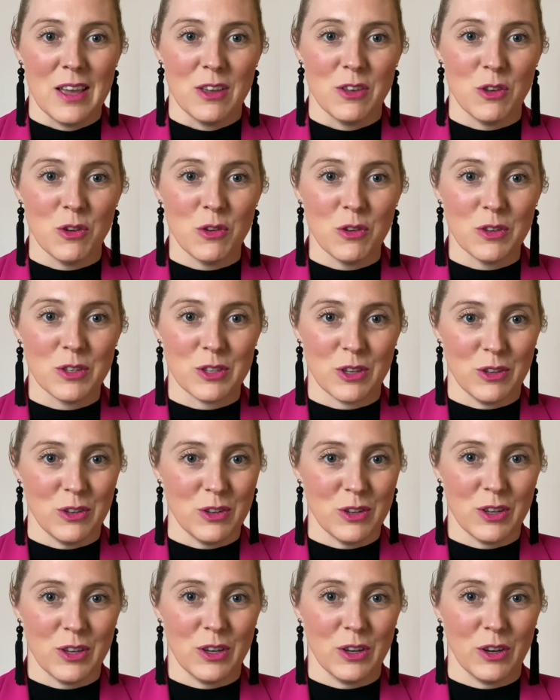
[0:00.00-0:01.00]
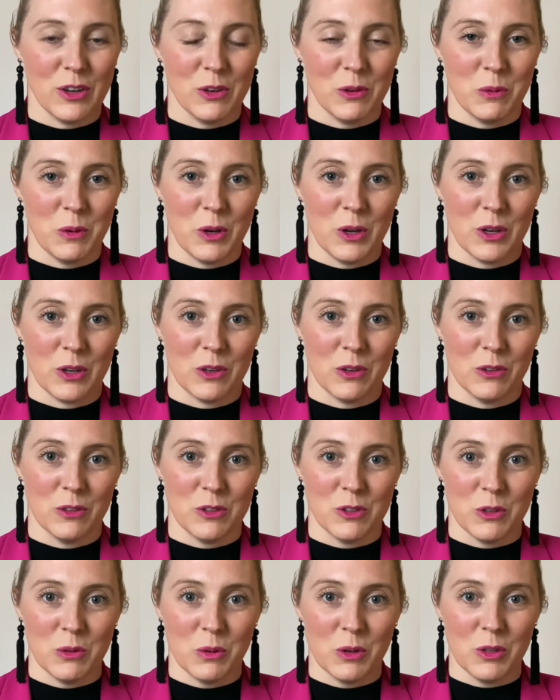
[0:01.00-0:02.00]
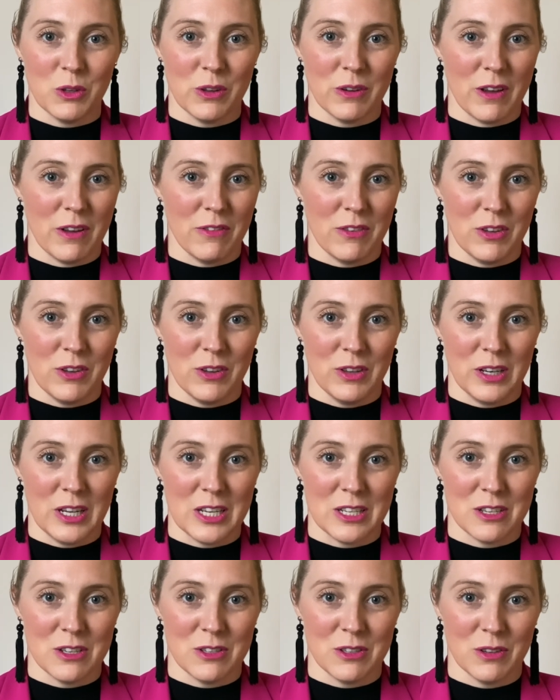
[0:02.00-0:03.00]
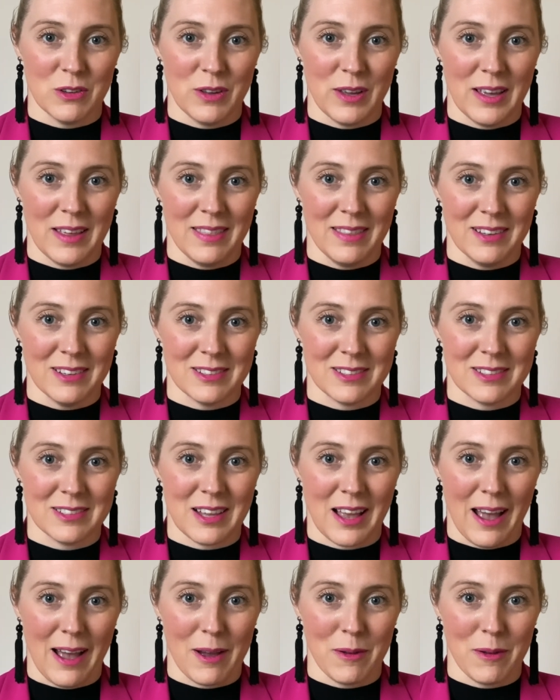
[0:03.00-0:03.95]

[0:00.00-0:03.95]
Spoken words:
you so you can go to work or do whatever you need to do in this